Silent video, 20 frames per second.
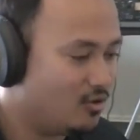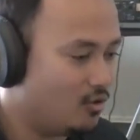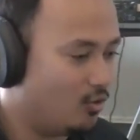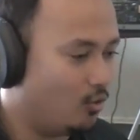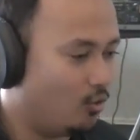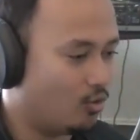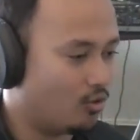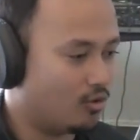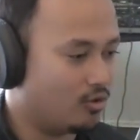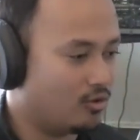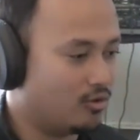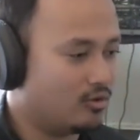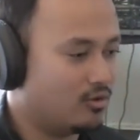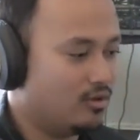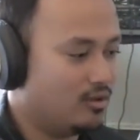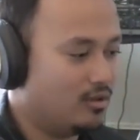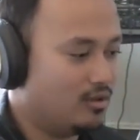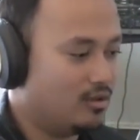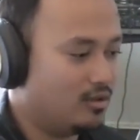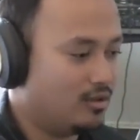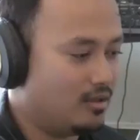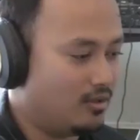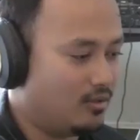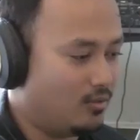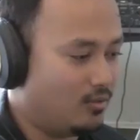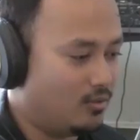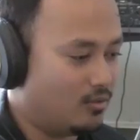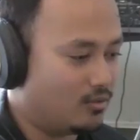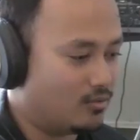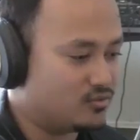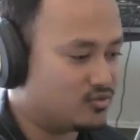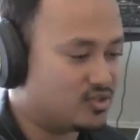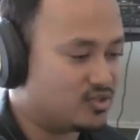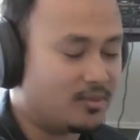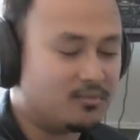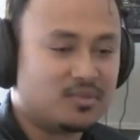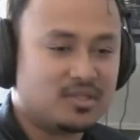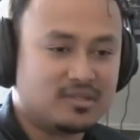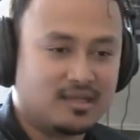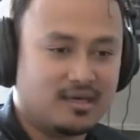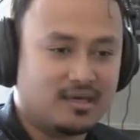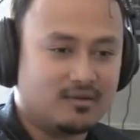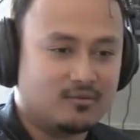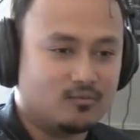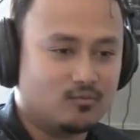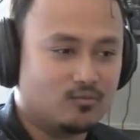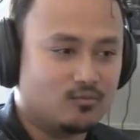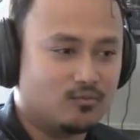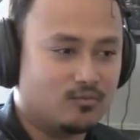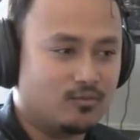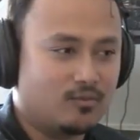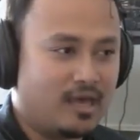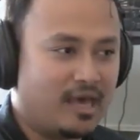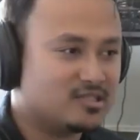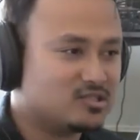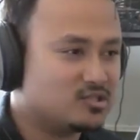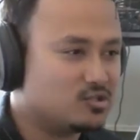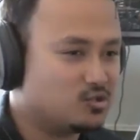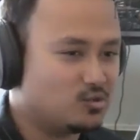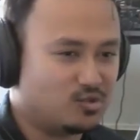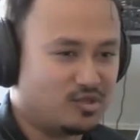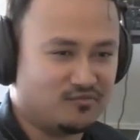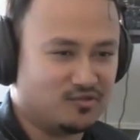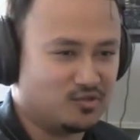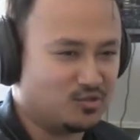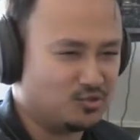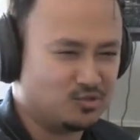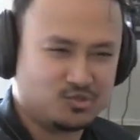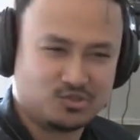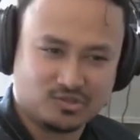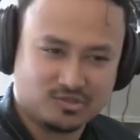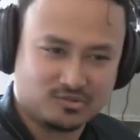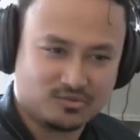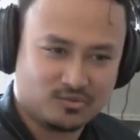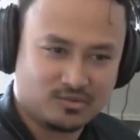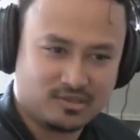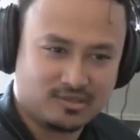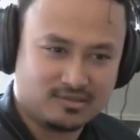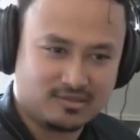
or something that has to do with evolution, right?